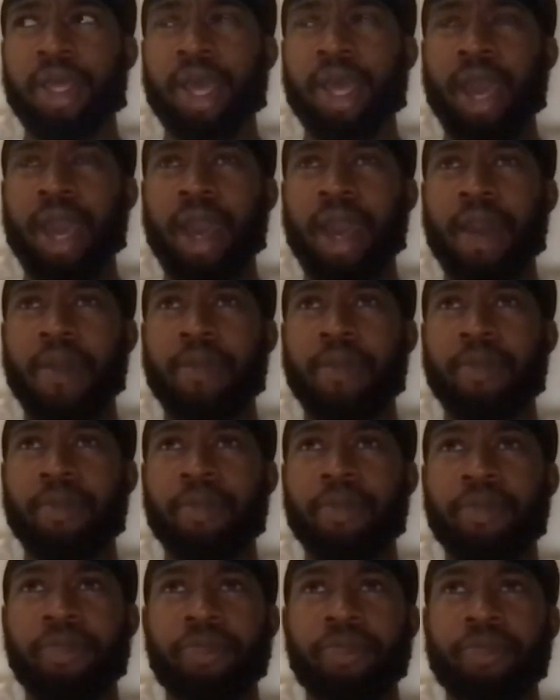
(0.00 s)

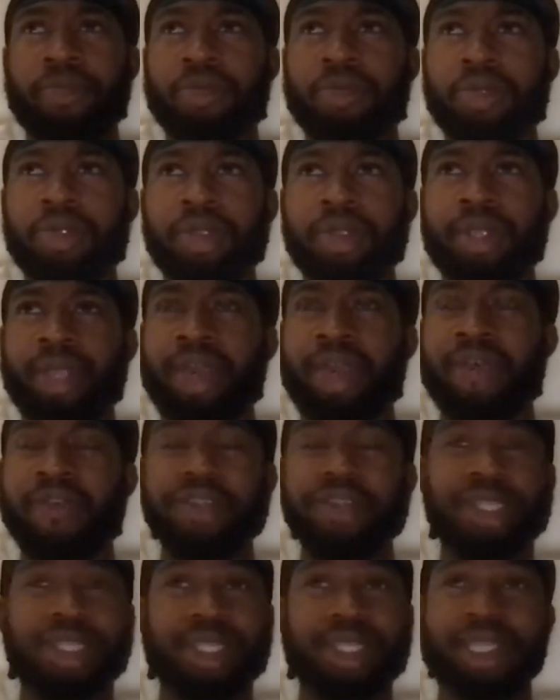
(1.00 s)
Um, Ever
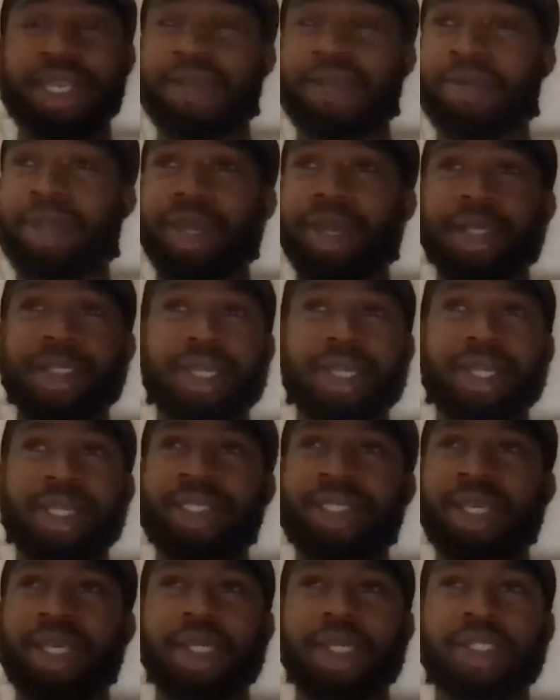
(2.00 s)
since then, man, I was like, this
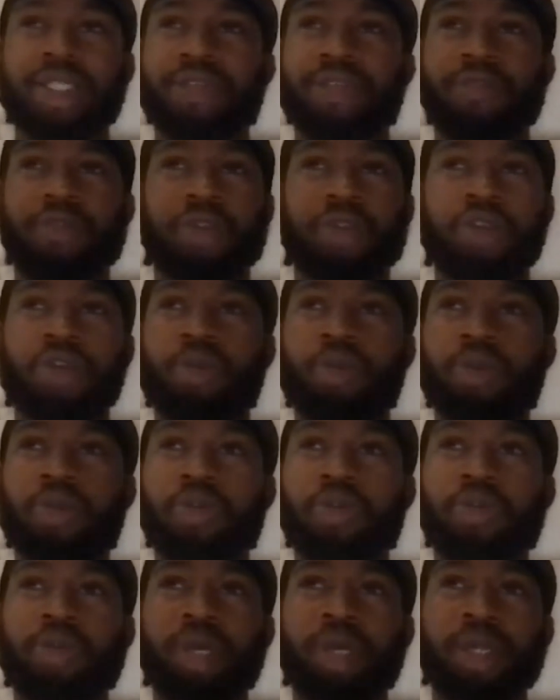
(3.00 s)
guy's just
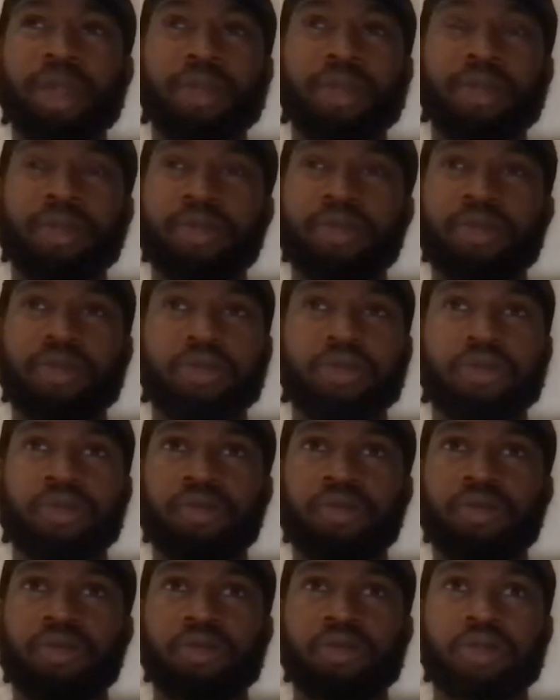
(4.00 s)
phenomenal, man.
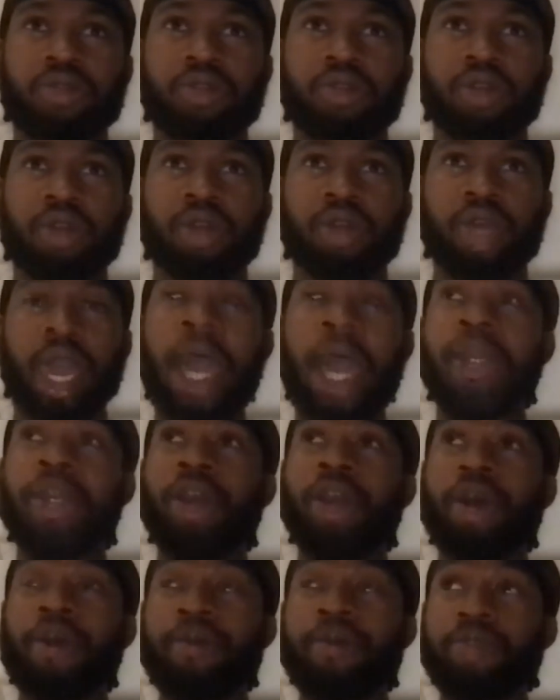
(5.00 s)
And
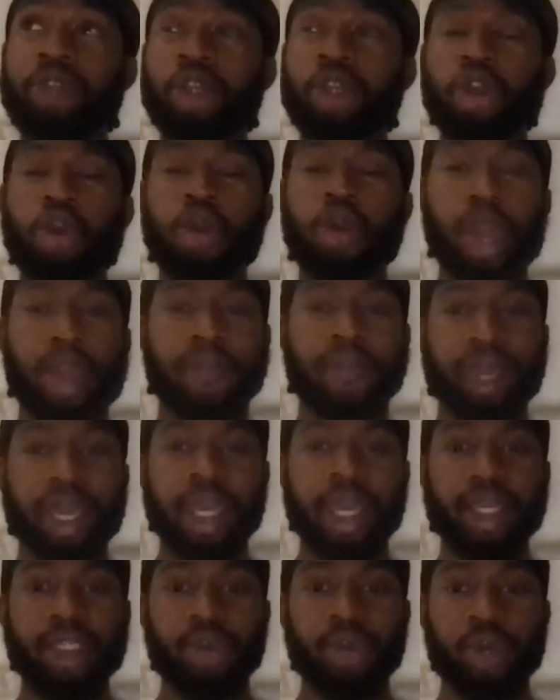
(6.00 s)
do you know
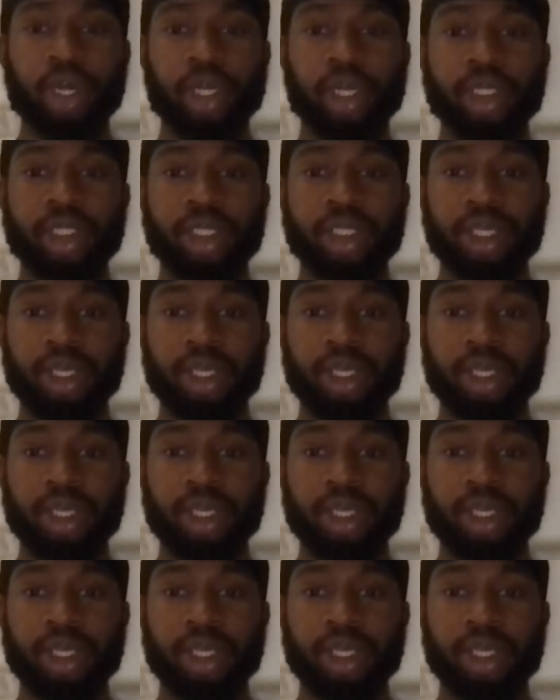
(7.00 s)
FK Twigs?